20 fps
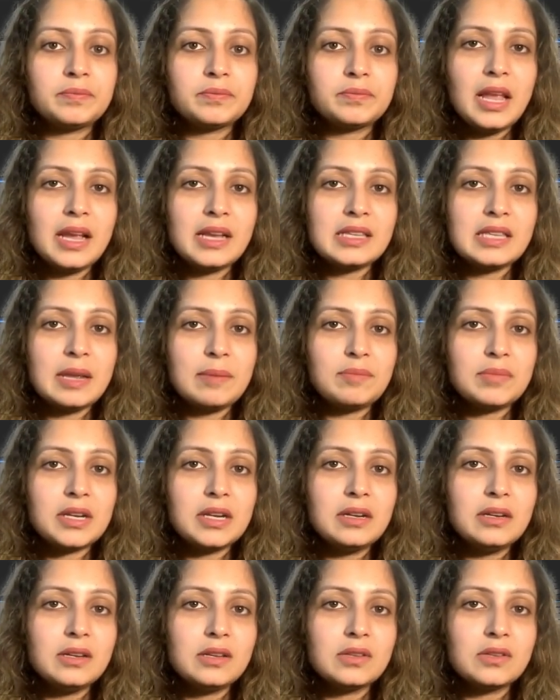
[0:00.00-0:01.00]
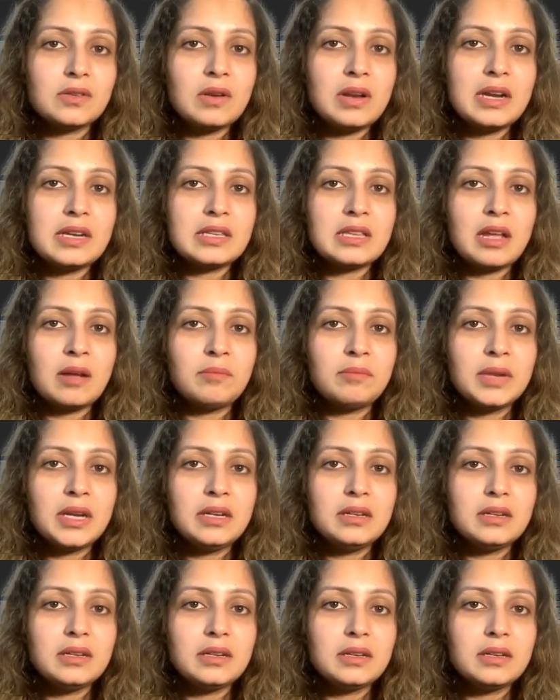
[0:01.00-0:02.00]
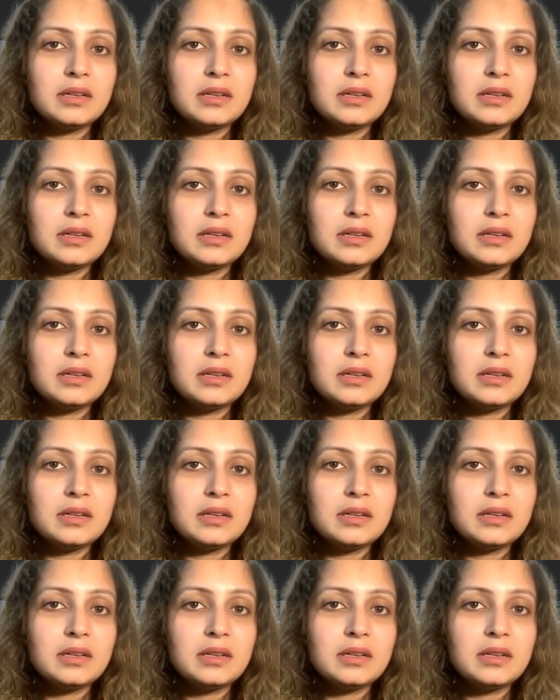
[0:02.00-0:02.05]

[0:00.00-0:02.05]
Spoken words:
Accepted. So let's submit.